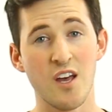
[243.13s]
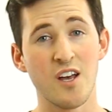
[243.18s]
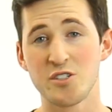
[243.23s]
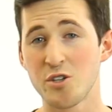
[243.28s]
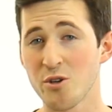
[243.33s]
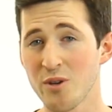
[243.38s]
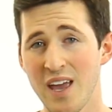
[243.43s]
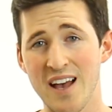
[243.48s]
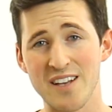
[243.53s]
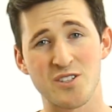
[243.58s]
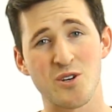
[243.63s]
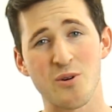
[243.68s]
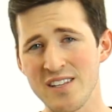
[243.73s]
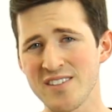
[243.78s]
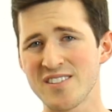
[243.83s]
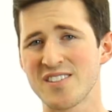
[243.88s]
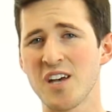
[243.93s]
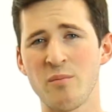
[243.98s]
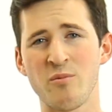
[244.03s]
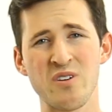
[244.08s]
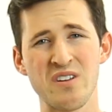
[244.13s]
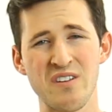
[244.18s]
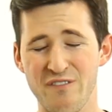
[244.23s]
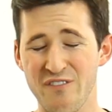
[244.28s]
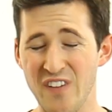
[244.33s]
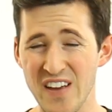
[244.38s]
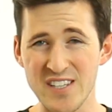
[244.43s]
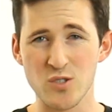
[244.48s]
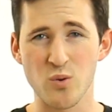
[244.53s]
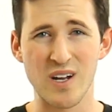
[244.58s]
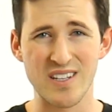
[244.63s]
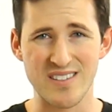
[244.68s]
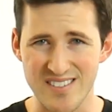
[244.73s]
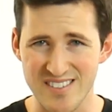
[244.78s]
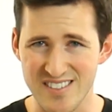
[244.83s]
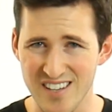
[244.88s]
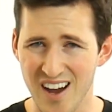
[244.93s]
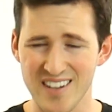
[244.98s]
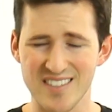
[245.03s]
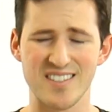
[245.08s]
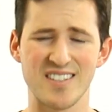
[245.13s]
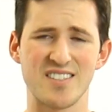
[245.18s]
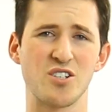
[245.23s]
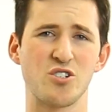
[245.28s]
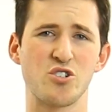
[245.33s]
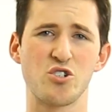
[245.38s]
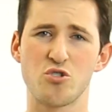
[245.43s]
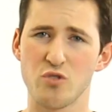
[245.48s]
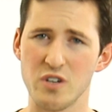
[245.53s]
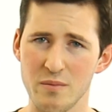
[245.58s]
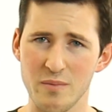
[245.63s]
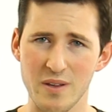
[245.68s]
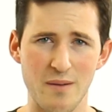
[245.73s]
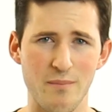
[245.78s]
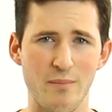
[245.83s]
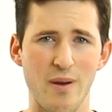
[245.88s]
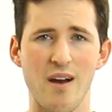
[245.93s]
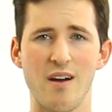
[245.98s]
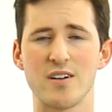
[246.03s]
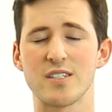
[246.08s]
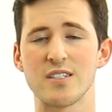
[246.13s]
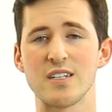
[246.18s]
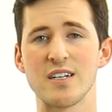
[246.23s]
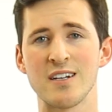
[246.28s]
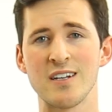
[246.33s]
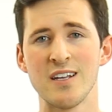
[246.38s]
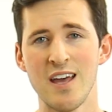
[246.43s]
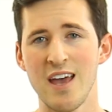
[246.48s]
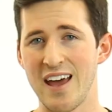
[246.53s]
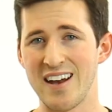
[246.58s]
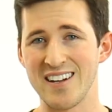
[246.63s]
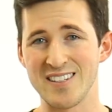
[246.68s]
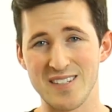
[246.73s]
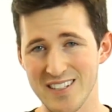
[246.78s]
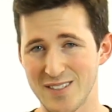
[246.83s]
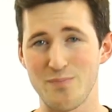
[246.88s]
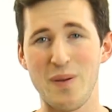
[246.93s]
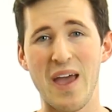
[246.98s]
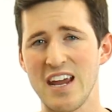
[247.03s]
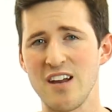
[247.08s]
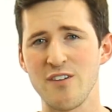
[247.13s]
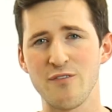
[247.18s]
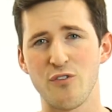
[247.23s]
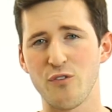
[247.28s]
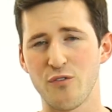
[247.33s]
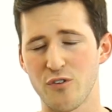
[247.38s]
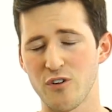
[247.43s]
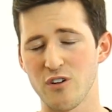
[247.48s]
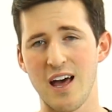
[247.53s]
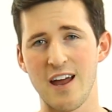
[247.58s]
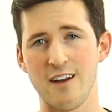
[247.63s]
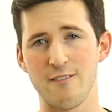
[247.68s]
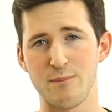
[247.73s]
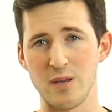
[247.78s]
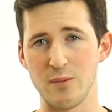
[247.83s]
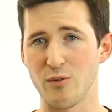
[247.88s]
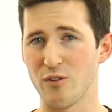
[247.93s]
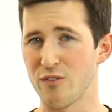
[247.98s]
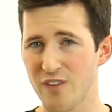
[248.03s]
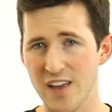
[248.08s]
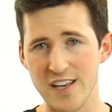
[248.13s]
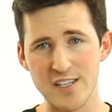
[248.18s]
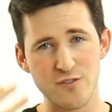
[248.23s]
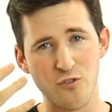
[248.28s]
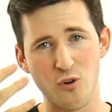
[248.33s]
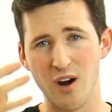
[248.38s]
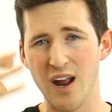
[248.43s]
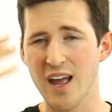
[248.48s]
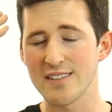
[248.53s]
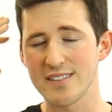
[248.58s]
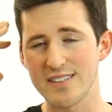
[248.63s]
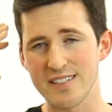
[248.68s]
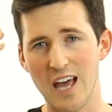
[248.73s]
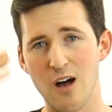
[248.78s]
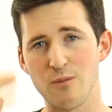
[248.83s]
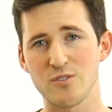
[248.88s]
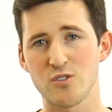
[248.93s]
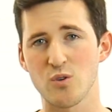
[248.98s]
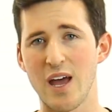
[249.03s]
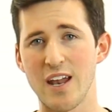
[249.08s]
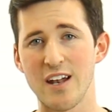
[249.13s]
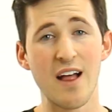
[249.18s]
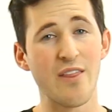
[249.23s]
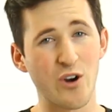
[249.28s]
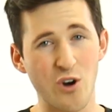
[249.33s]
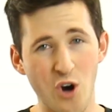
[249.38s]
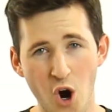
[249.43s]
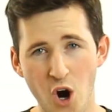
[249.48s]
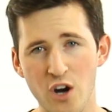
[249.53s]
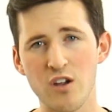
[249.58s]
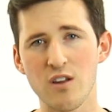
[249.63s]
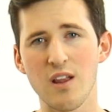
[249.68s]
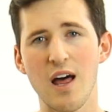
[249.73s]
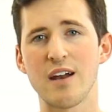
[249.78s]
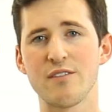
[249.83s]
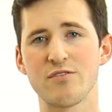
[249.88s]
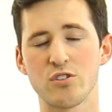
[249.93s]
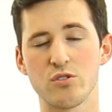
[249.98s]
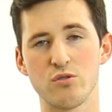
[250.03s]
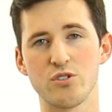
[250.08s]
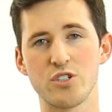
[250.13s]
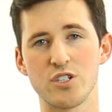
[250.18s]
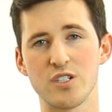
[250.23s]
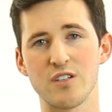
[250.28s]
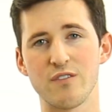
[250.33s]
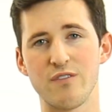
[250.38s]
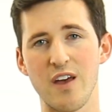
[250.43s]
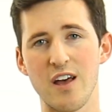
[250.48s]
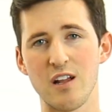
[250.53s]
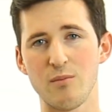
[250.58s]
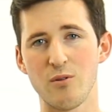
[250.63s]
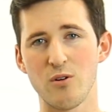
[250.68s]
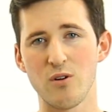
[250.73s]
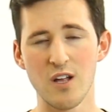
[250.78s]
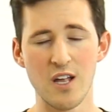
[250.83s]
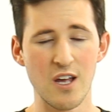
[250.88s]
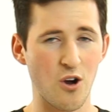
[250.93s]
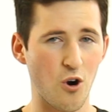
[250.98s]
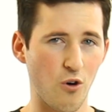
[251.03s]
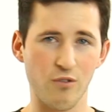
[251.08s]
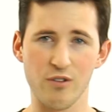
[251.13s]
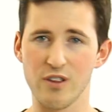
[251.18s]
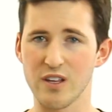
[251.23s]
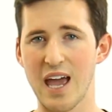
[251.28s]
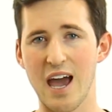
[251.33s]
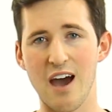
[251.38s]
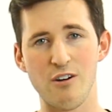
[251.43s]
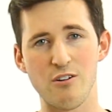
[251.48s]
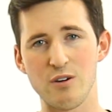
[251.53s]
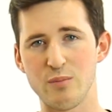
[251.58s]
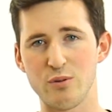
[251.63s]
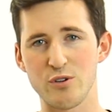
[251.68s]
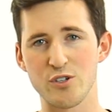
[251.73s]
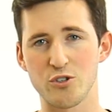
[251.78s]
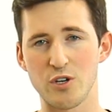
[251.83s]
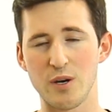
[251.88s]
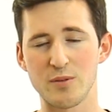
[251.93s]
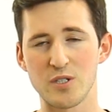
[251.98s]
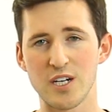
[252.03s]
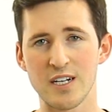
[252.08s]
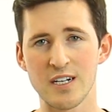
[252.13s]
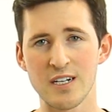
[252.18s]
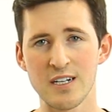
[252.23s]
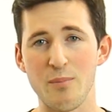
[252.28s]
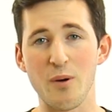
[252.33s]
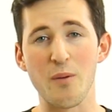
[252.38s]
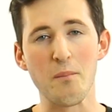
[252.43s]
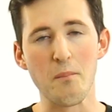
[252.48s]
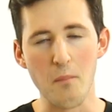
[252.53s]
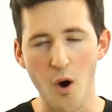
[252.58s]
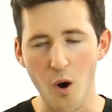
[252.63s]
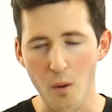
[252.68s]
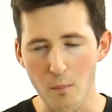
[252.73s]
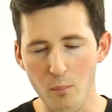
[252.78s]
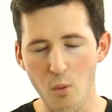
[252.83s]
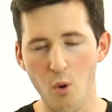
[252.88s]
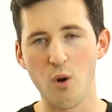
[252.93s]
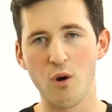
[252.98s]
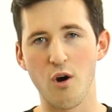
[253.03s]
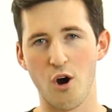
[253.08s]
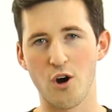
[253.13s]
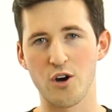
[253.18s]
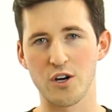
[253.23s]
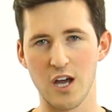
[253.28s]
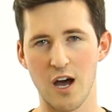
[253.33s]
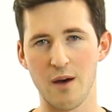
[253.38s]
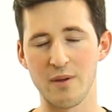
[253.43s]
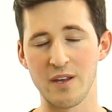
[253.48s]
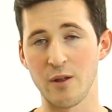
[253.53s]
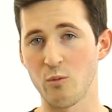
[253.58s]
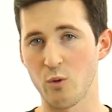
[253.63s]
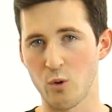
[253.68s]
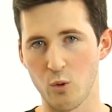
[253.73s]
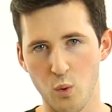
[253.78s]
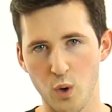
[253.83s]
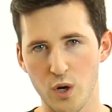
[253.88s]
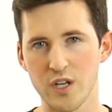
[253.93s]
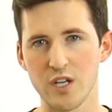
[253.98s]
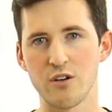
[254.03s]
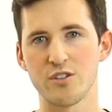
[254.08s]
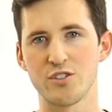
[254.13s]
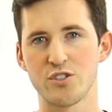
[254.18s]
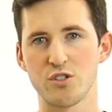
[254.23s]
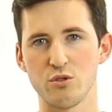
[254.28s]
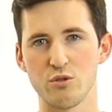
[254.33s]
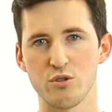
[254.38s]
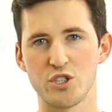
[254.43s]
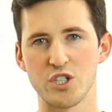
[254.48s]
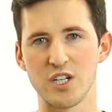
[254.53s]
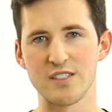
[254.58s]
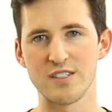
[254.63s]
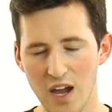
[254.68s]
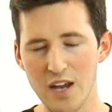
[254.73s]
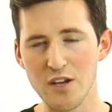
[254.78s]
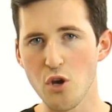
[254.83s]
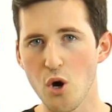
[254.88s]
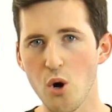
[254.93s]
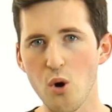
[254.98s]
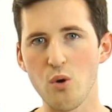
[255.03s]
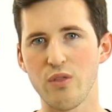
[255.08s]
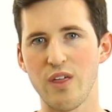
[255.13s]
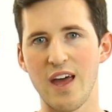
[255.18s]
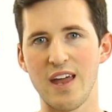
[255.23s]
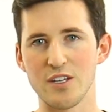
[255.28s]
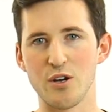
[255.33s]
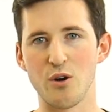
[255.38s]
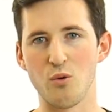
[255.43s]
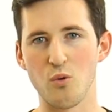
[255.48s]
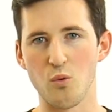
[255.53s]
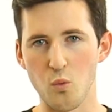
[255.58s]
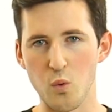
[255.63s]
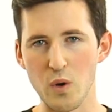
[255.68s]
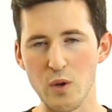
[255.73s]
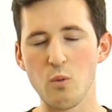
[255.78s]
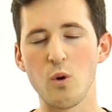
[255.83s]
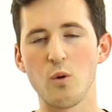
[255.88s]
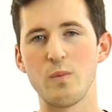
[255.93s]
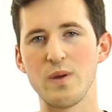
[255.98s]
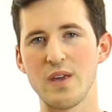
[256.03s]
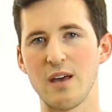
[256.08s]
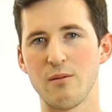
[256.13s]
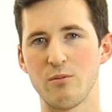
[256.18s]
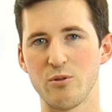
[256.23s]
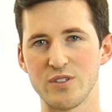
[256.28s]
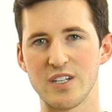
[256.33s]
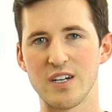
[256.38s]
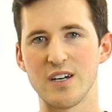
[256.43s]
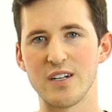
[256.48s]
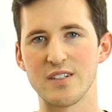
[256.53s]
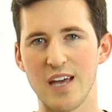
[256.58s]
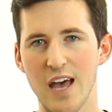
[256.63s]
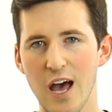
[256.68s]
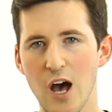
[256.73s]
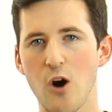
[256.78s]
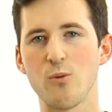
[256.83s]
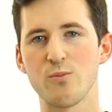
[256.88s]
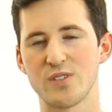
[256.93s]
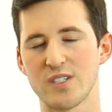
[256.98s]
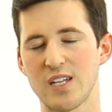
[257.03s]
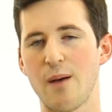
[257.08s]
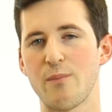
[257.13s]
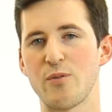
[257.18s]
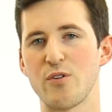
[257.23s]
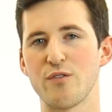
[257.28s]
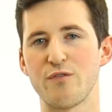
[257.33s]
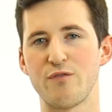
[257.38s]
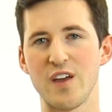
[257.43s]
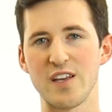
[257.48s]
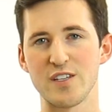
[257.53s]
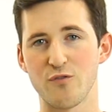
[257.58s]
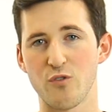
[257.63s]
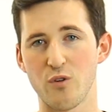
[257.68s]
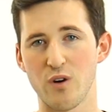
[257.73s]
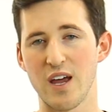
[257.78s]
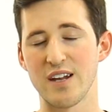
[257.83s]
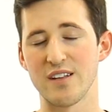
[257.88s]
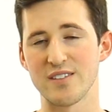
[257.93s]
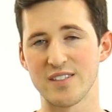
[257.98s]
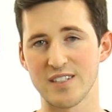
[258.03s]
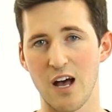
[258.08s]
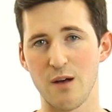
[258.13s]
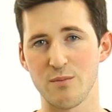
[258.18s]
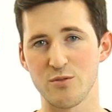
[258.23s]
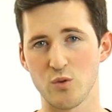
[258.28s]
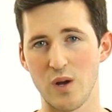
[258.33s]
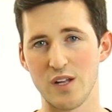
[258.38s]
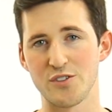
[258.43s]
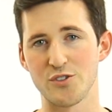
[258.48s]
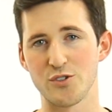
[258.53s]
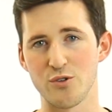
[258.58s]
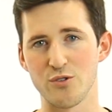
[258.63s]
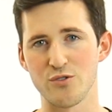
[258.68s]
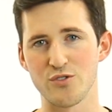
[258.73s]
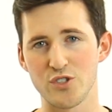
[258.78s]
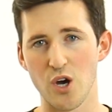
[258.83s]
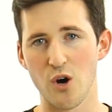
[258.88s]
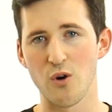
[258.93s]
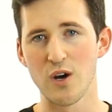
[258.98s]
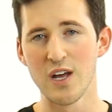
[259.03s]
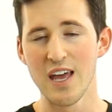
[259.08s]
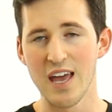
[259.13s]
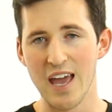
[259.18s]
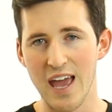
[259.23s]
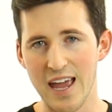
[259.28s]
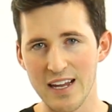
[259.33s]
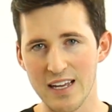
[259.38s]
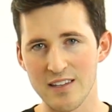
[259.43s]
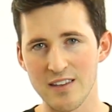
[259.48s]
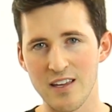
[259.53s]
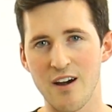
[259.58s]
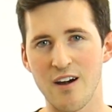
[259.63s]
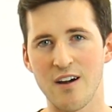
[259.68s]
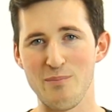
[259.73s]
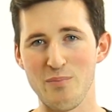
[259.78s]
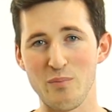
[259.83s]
So in summary, face sweat sucks. It's extremely embarrassing, and it's painful for a lot of people. Face, forehead, scalp sweat. There aren't a lot of solutions available over the counter and prescription, but more are coming, and we're working on solutions. I know that we will be able to help stop your face, forehead, and scalp sweat soon. So hang in there.